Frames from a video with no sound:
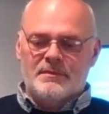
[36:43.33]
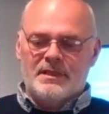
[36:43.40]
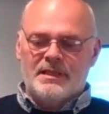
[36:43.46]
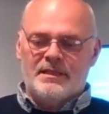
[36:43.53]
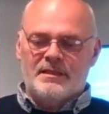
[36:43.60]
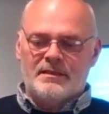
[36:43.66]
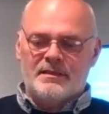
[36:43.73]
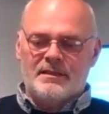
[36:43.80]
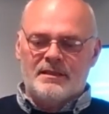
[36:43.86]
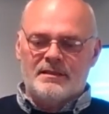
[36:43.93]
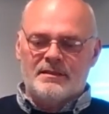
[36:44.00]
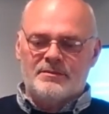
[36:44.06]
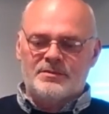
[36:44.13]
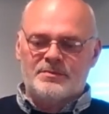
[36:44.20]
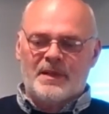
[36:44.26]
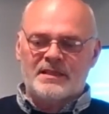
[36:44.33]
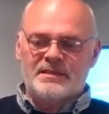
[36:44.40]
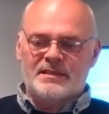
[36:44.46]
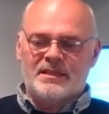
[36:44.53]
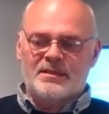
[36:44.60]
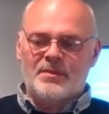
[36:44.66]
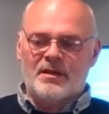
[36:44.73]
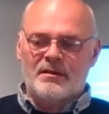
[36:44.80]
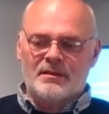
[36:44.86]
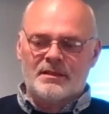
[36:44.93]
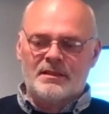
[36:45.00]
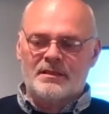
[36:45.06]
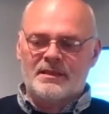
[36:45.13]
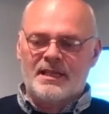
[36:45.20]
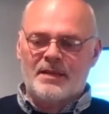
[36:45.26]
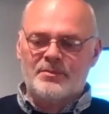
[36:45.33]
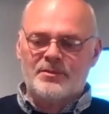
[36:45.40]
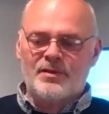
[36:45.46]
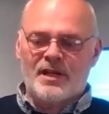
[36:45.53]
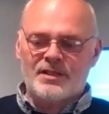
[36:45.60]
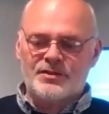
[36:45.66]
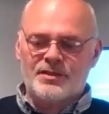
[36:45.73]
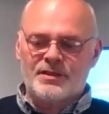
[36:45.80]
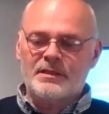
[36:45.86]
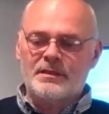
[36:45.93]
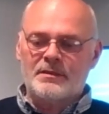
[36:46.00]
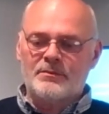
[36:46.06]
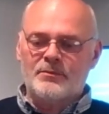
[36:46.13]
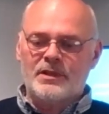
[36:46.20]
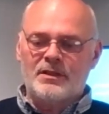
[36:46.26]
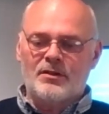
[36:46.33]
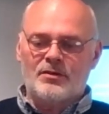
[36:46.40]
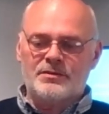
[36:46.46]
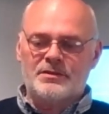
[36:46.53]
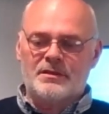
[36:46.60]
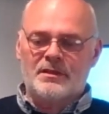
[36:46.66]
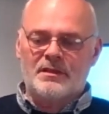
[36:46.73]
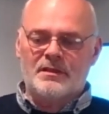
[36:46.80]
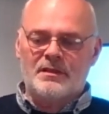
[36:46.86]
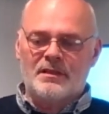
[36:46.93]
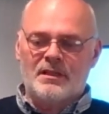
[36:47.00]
in, it was based in America, kept crashing, and we lost a,